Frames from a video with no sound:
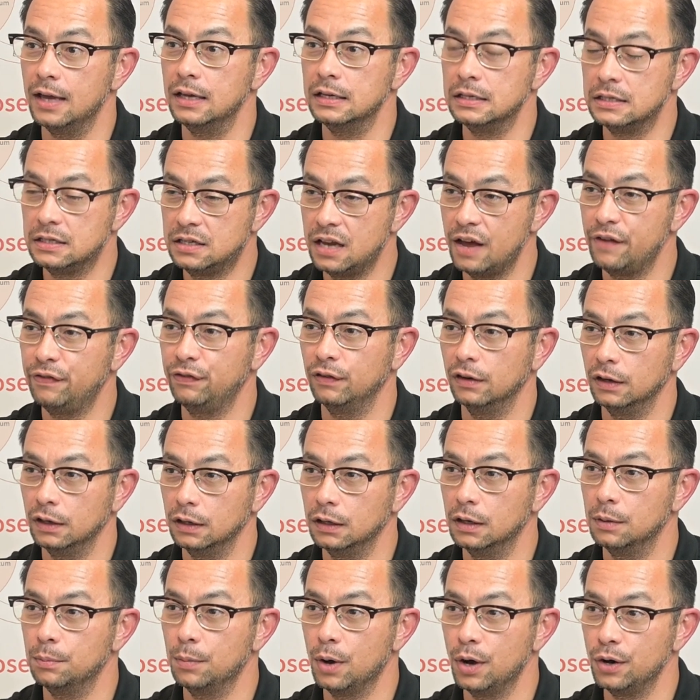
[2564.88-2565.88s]
is definitely
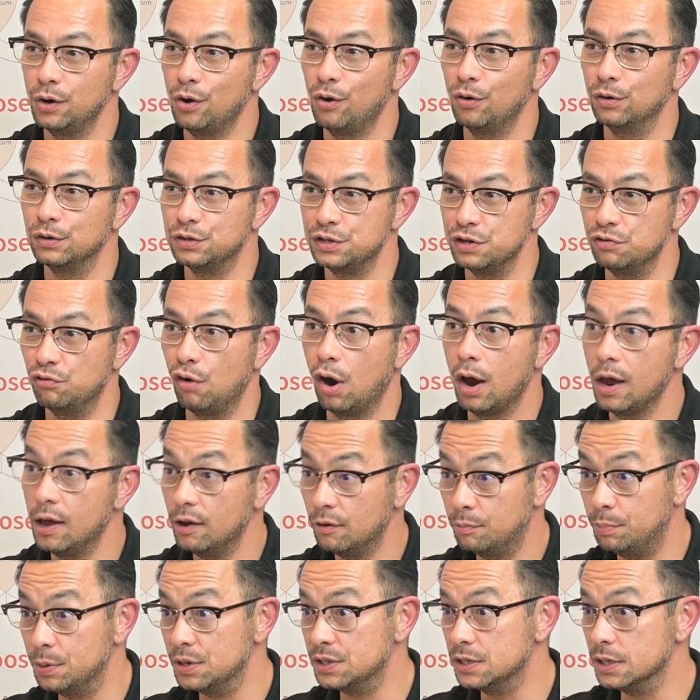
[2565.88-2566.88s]
the minority, right,
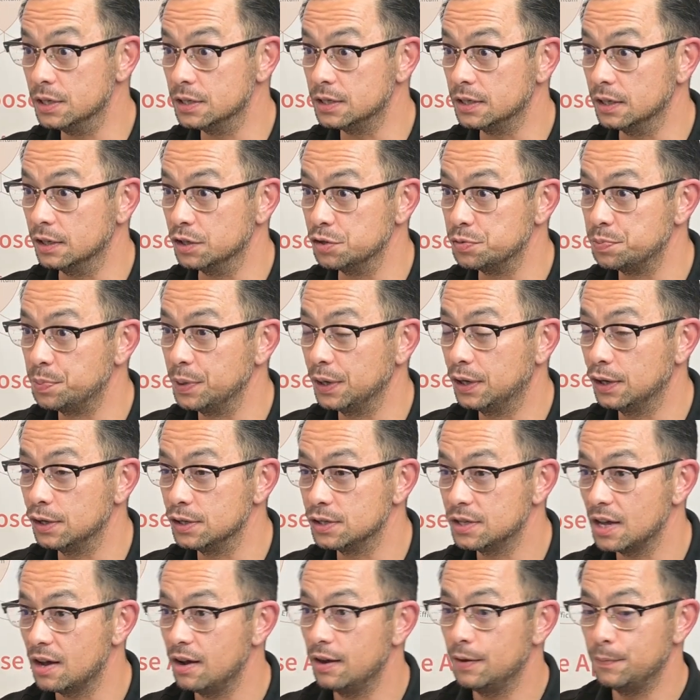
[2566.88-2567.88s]
of businesses,
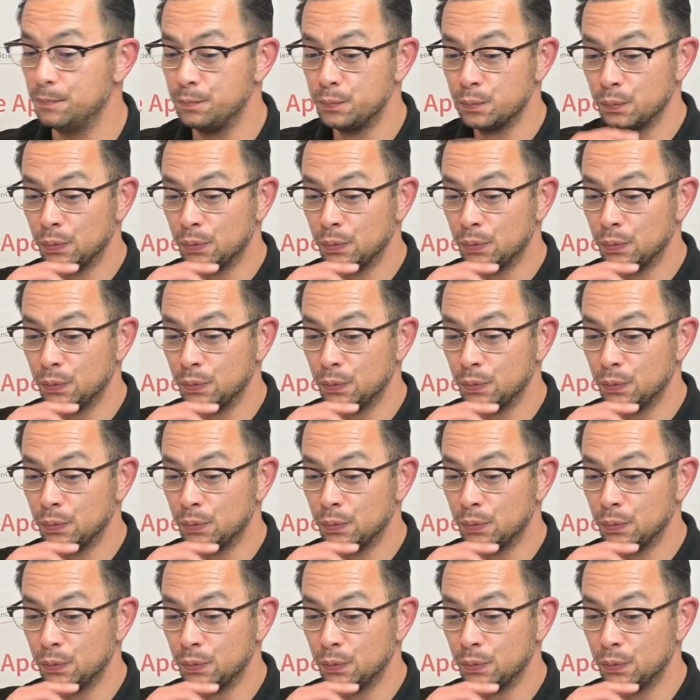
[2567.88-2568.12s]
because I